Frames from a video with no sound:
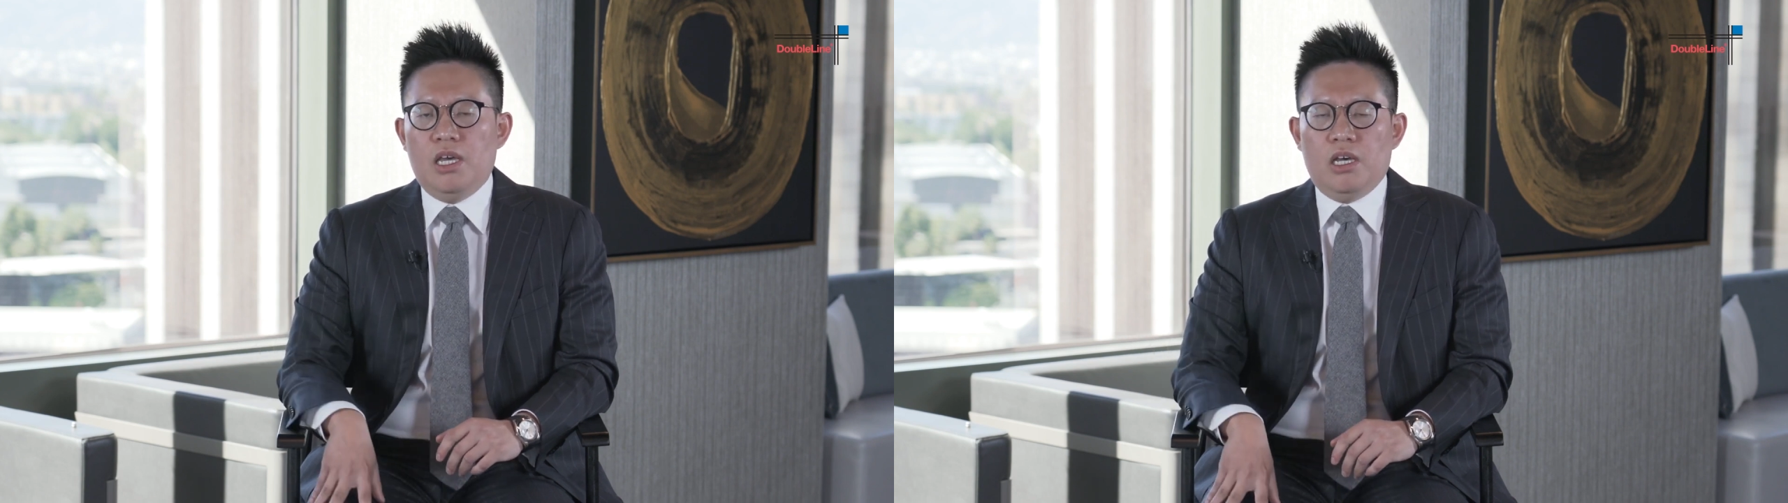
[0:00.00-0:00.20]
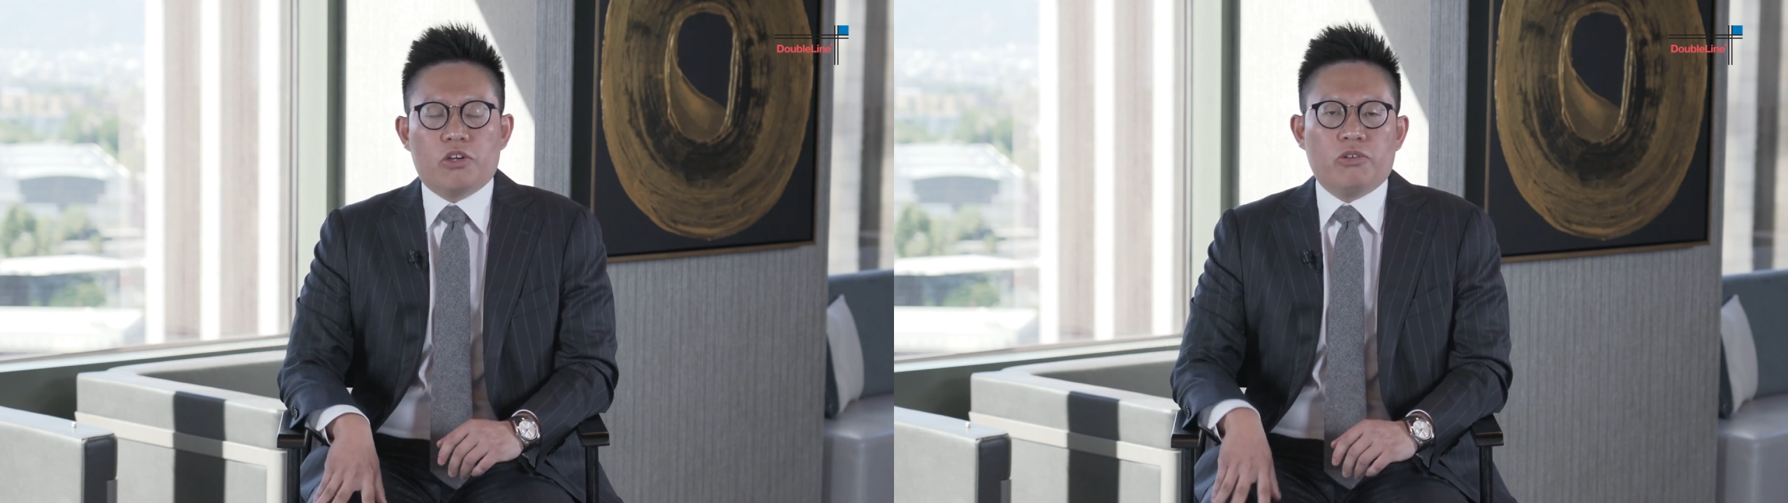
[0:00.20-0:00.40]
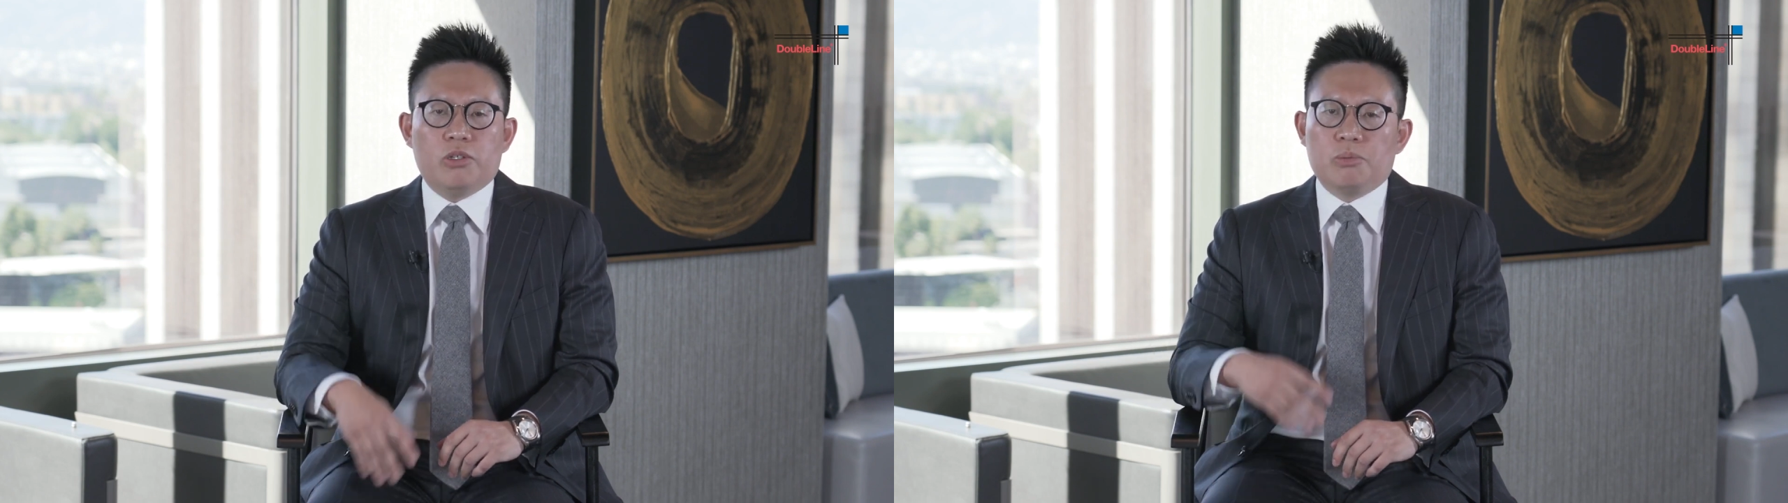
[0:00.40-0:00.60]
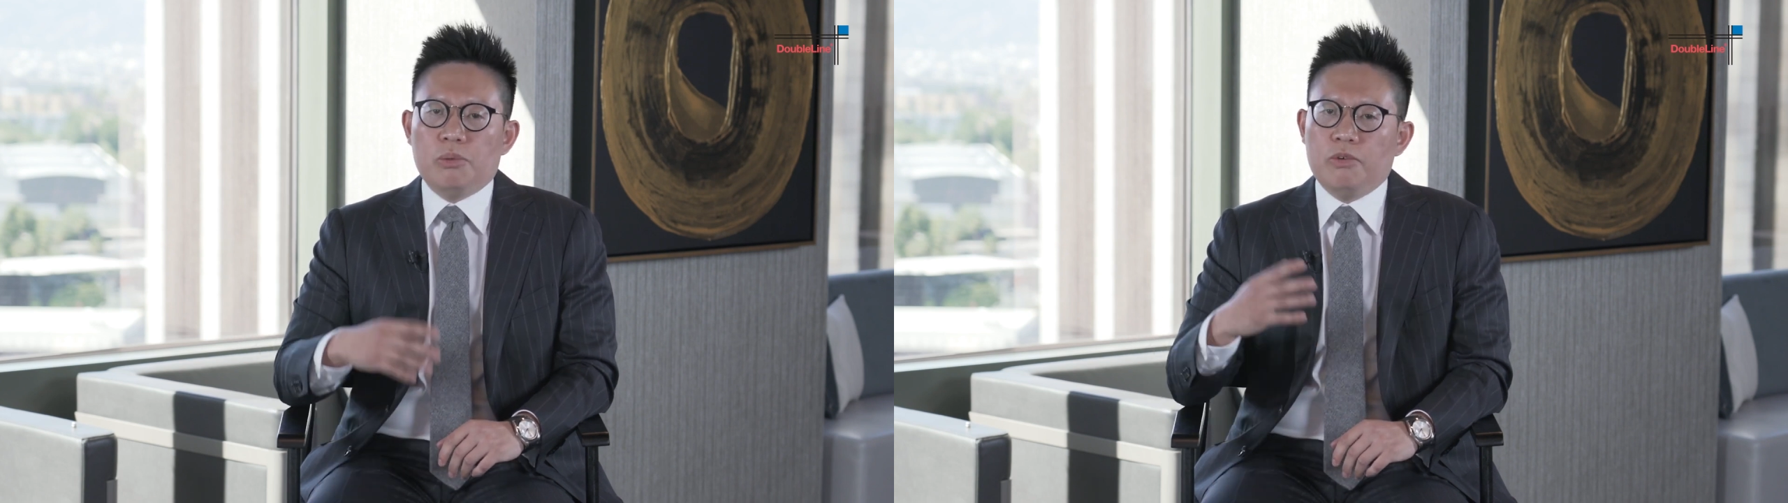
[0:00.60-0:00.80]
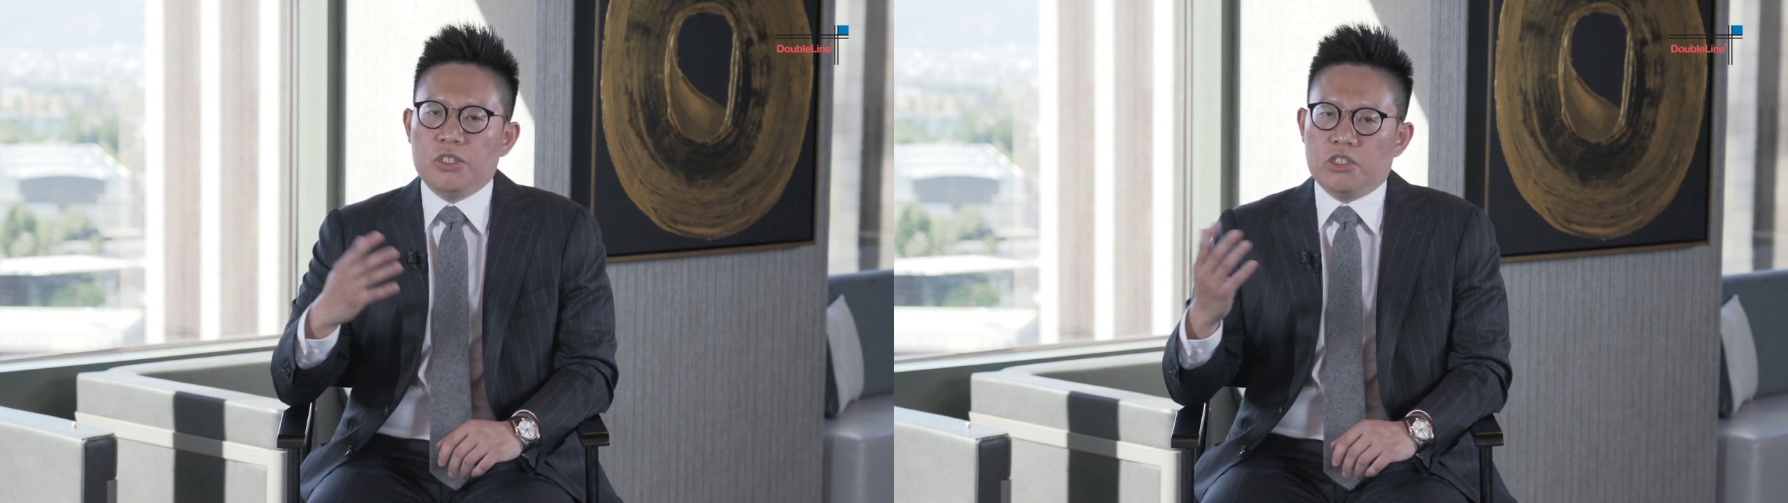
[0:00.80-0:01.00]
A
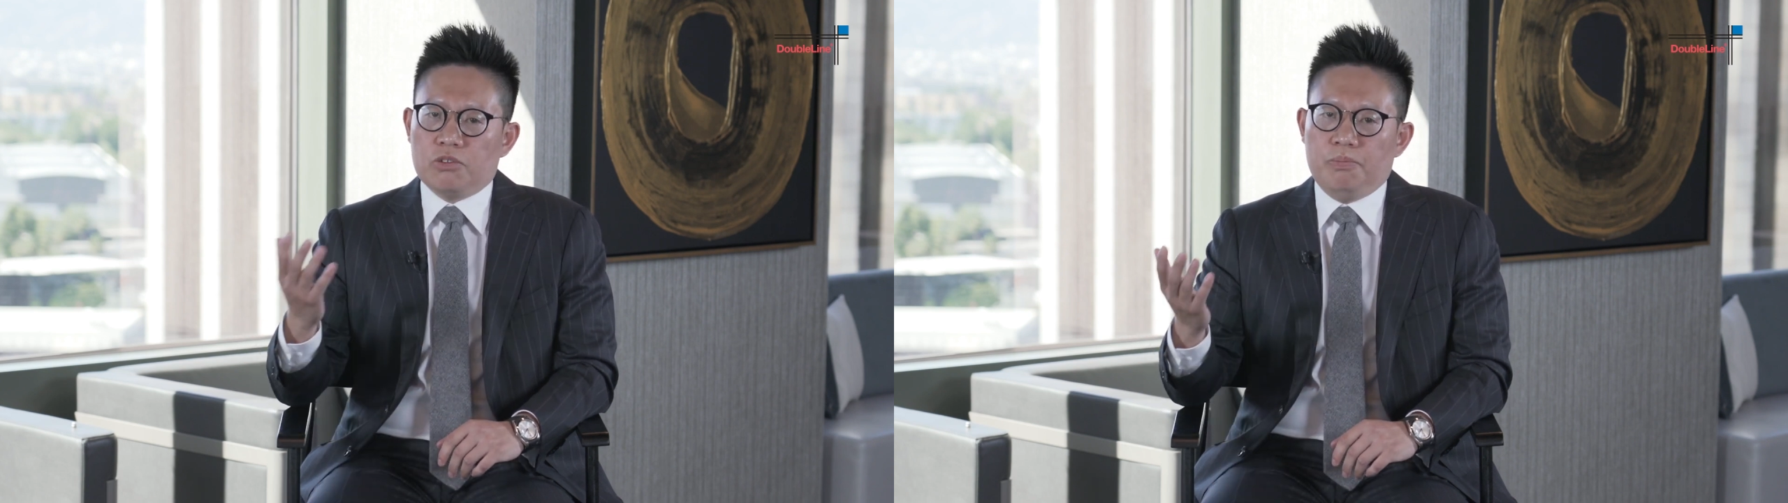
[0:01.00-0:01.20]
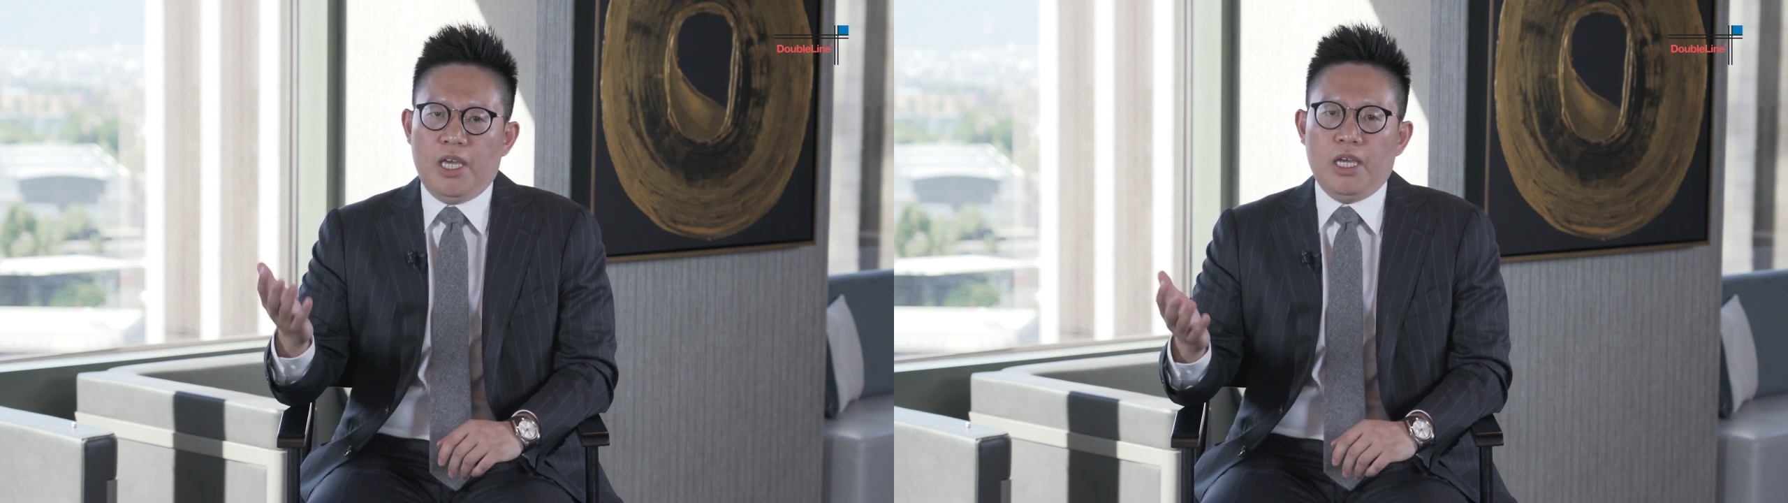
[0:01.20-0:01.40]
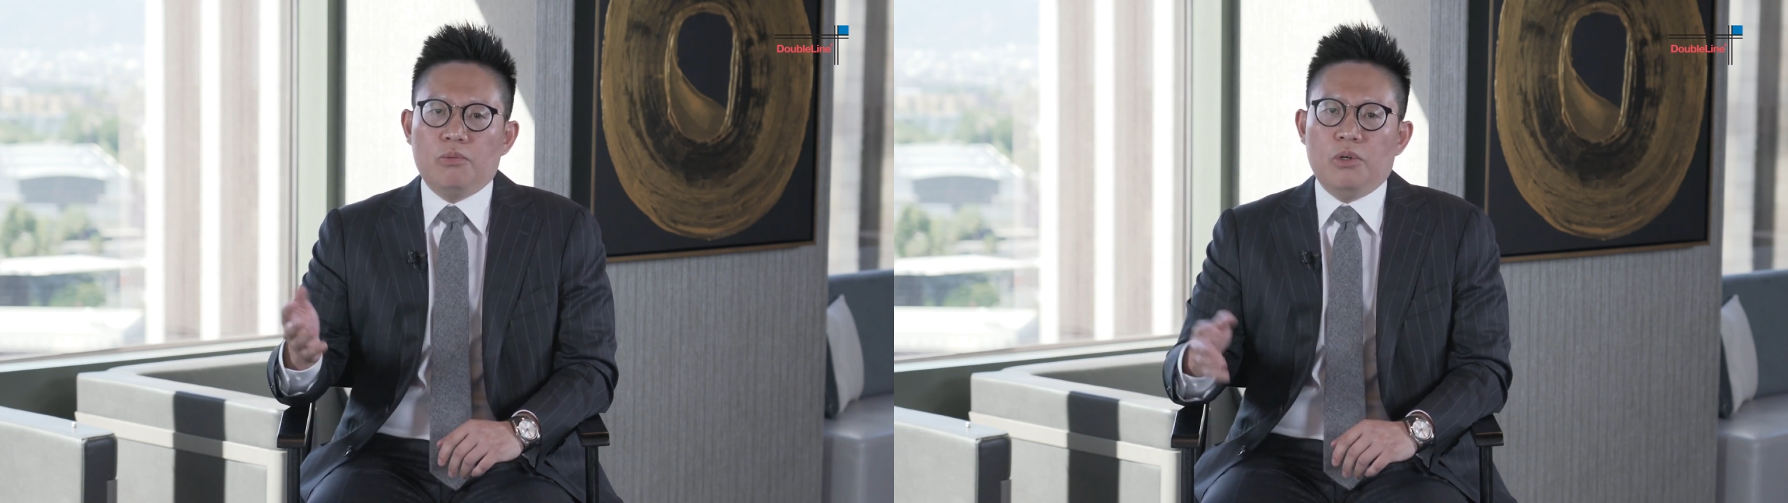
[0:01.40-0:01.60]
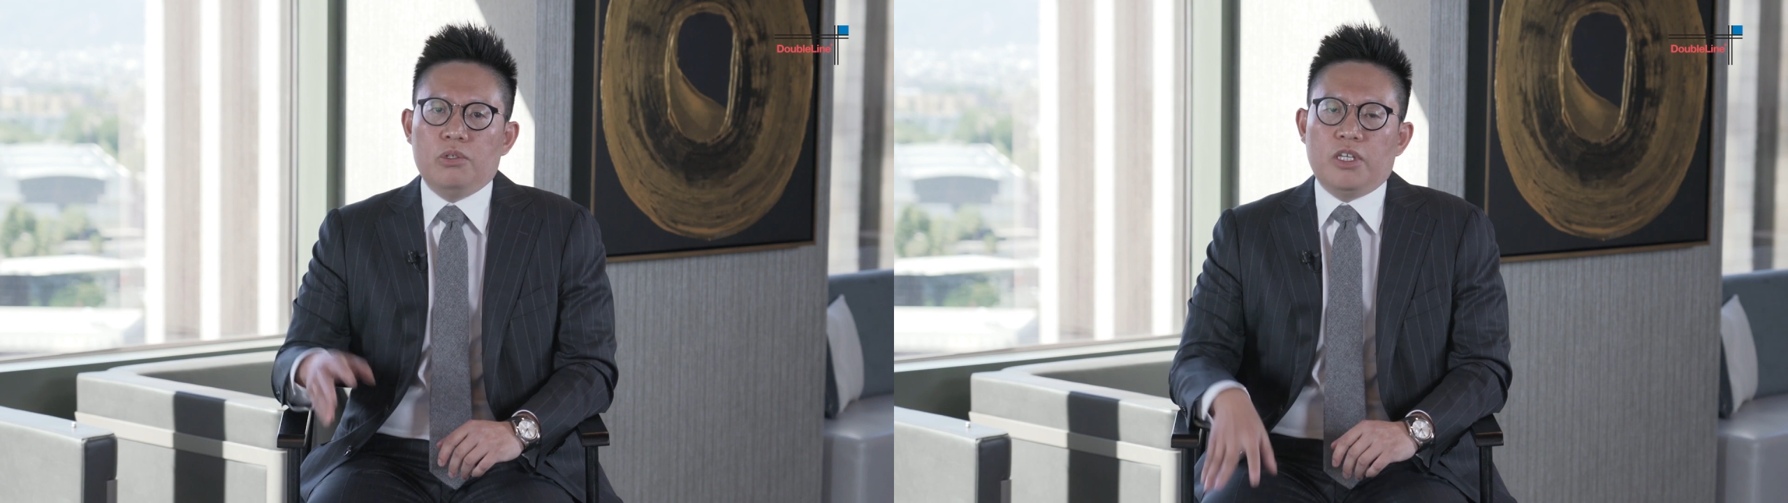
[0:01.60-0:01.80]
credible central bank will